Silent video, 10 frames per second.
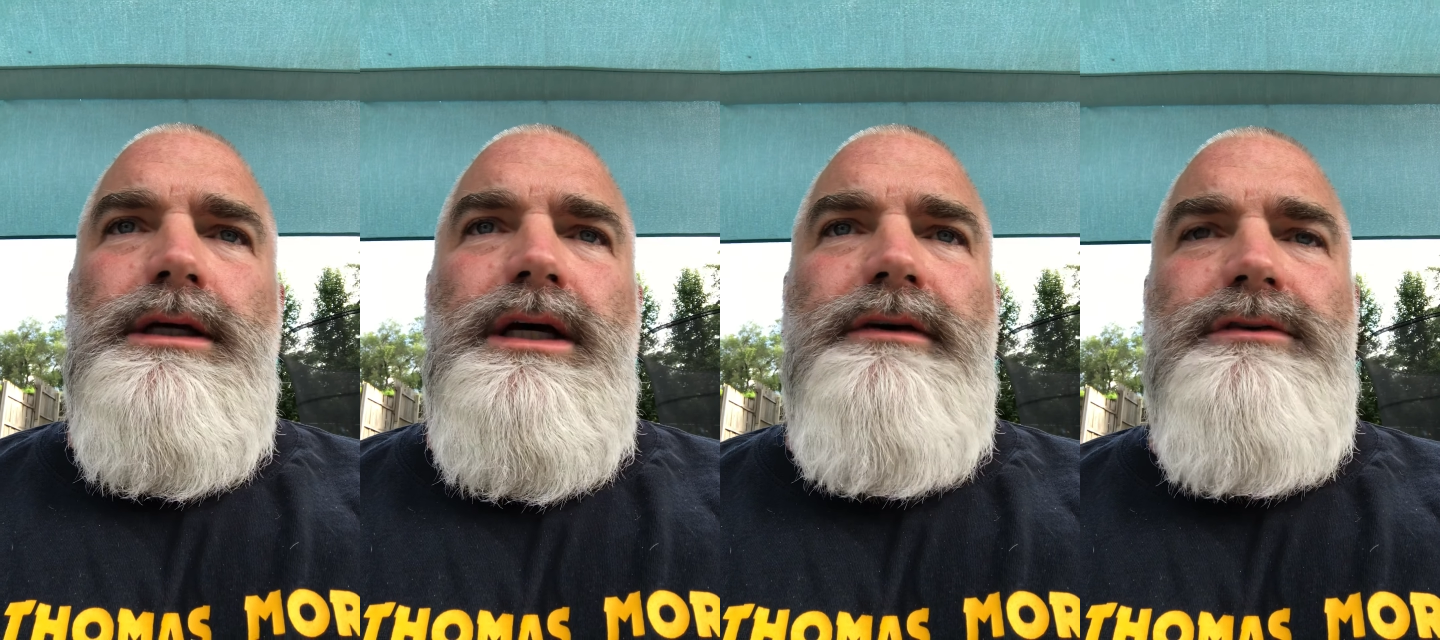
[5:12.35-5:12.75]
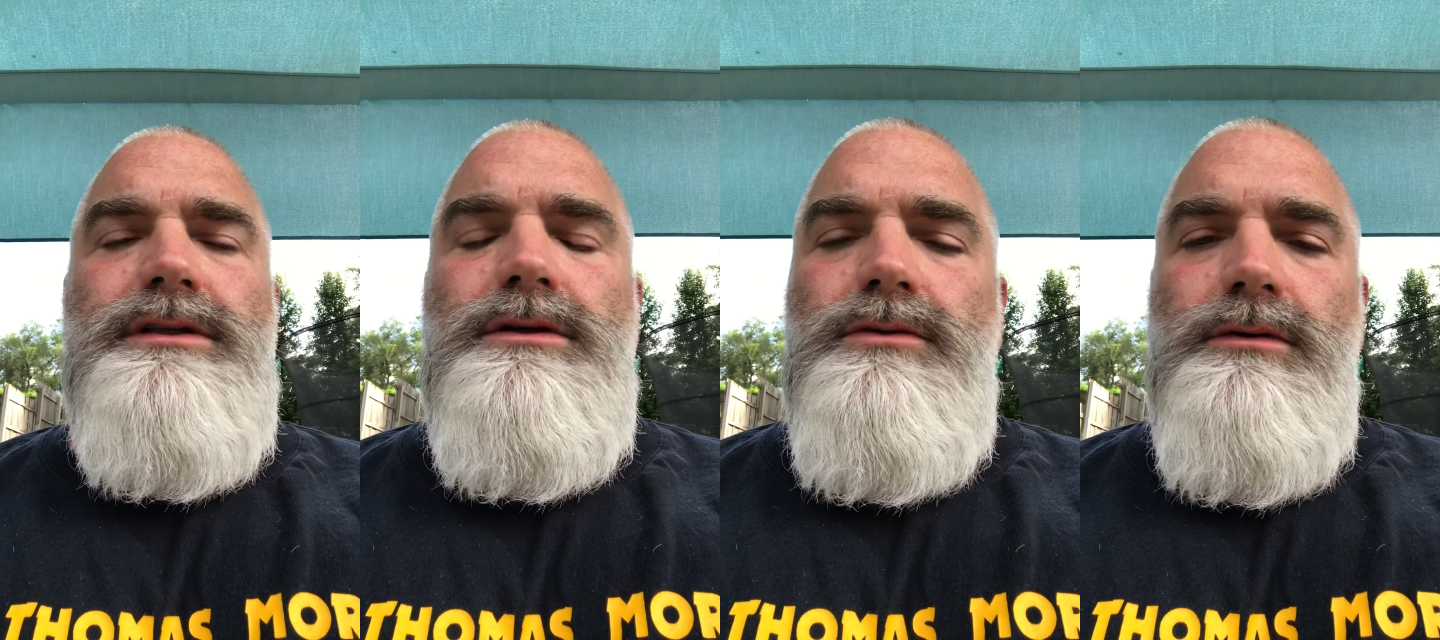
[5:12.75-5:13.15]

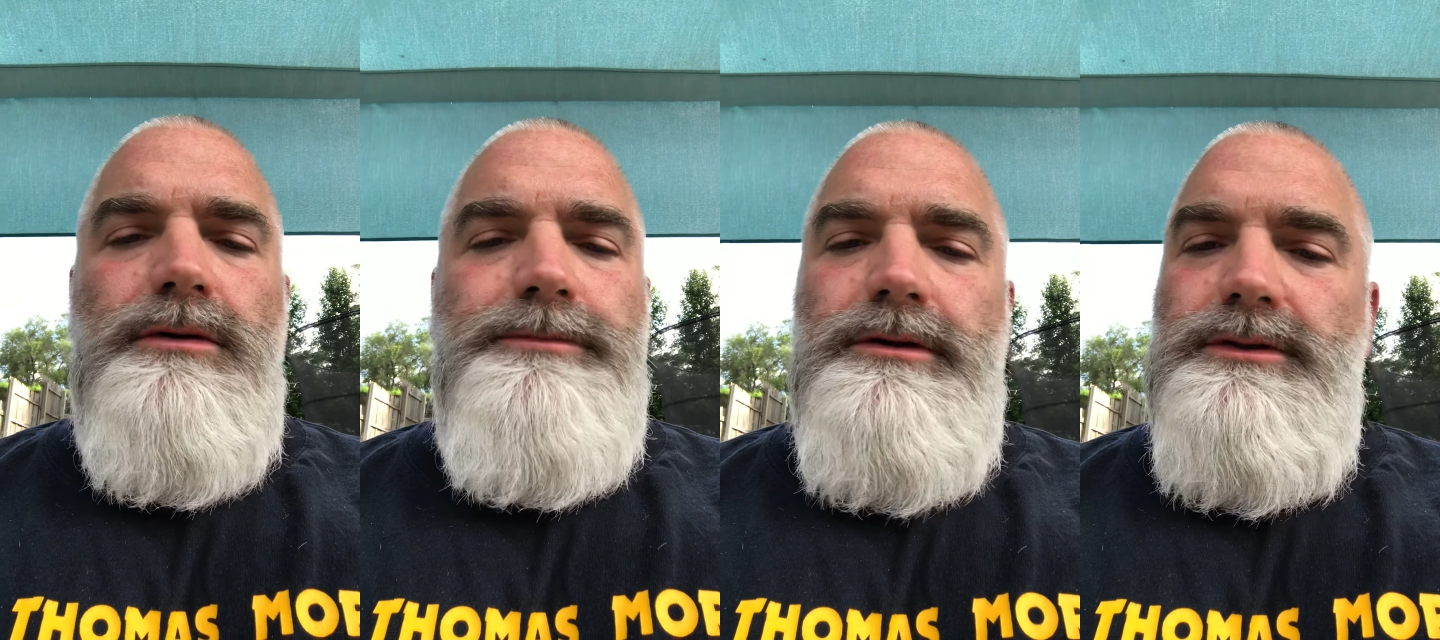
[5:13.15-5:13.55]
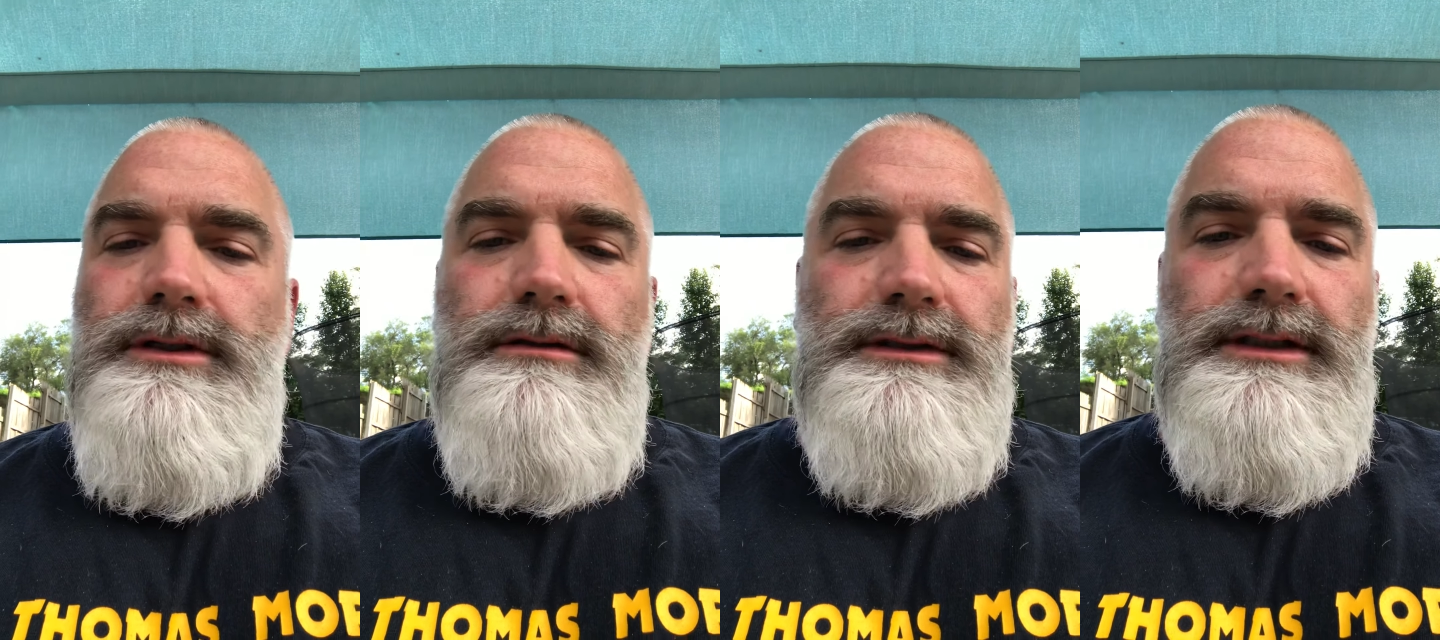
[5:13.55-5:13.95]
obviously we pulse
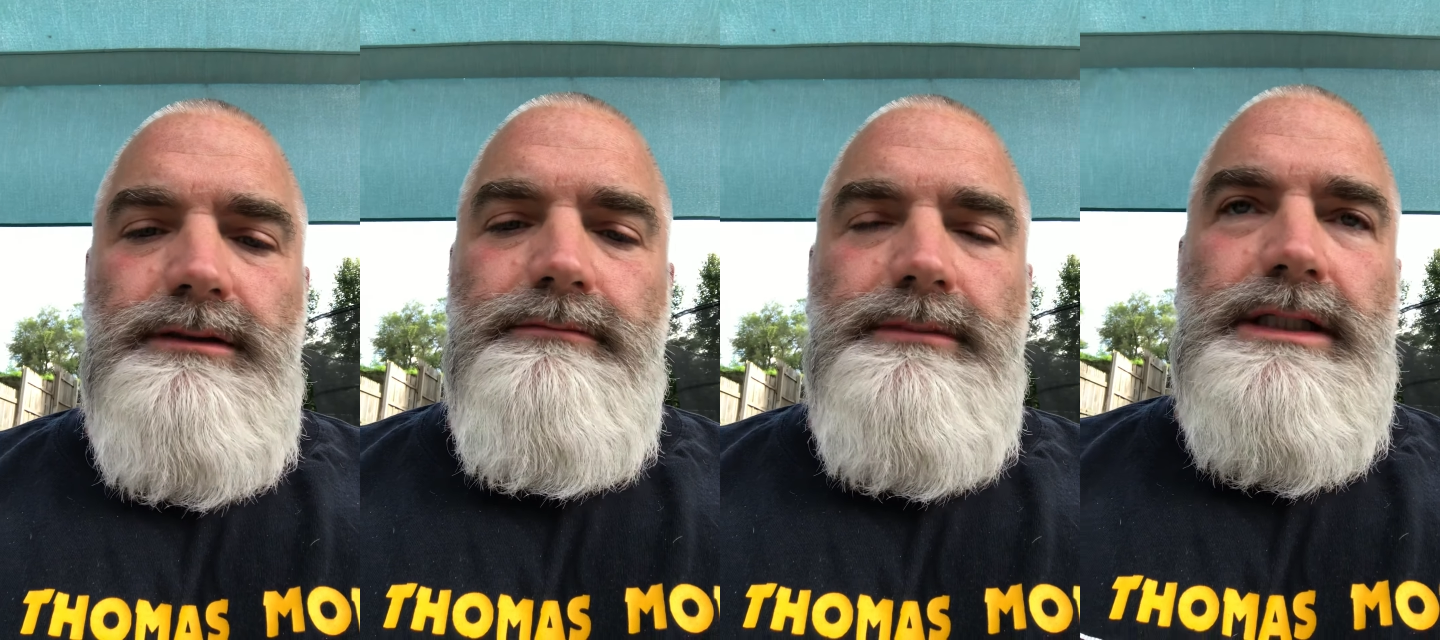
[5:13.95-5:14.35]
all the time.